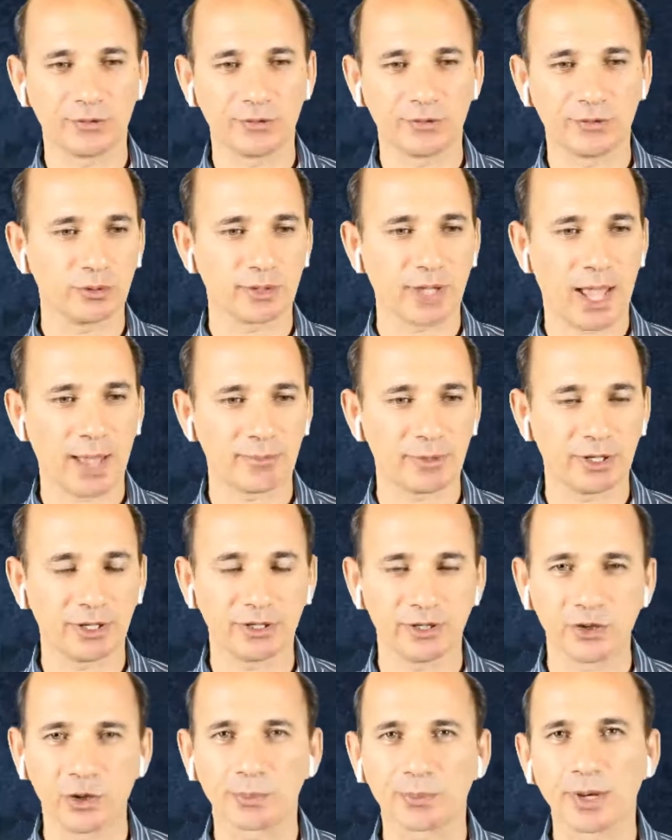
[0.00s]
This could
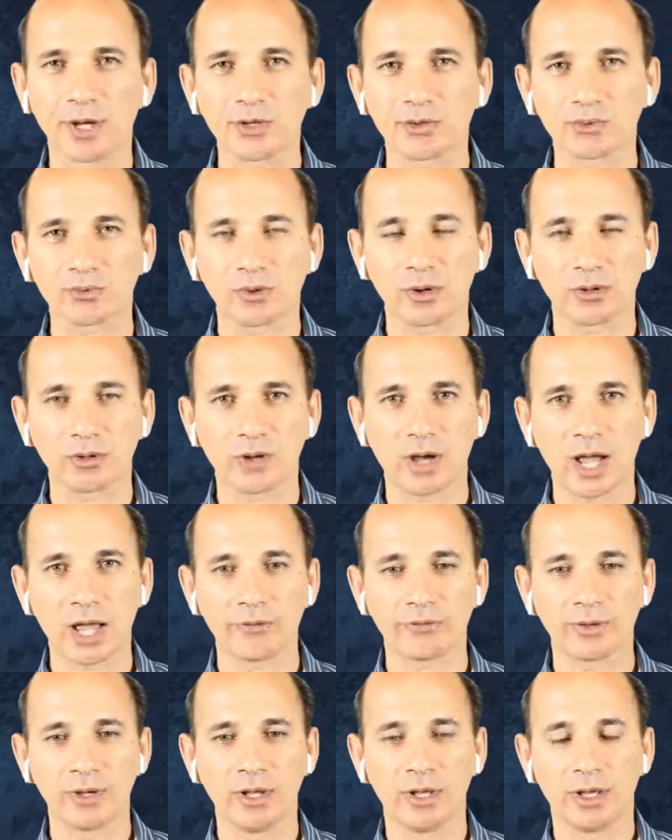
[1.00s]
happen in your personal
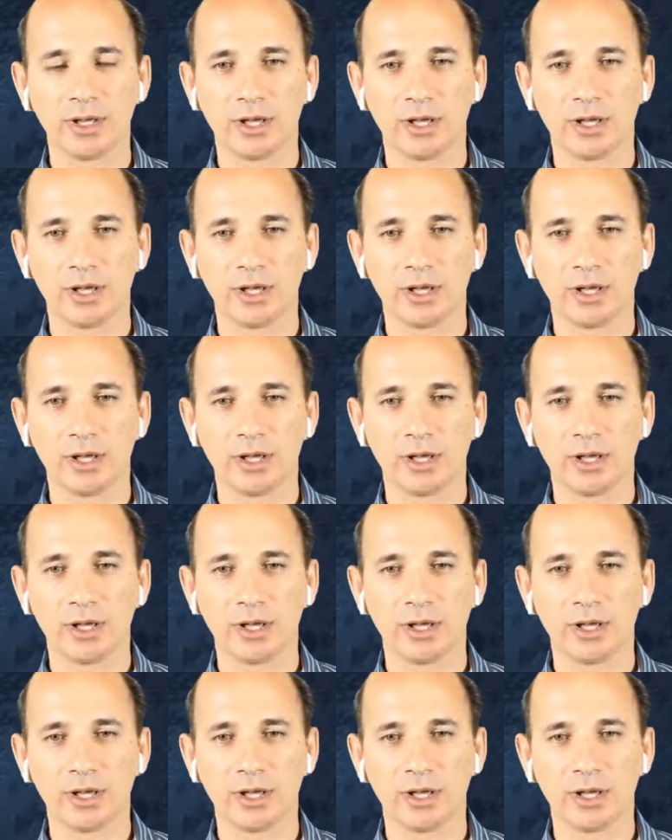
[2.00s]
life,